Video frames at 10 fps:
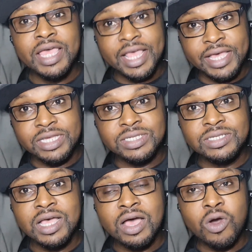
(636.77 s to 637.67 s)

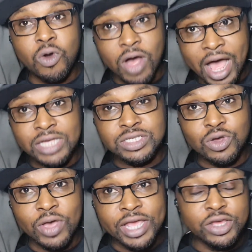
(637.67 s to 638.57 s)
is or has
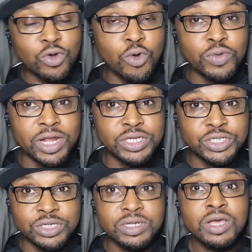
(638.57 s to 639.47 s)
got any
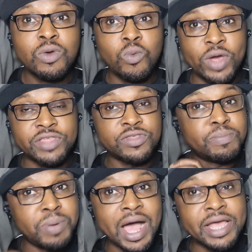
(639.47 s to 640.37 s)
correlation with
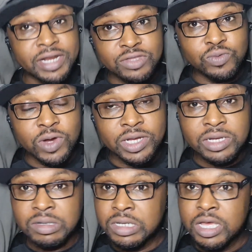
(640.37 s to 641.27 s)
Pi network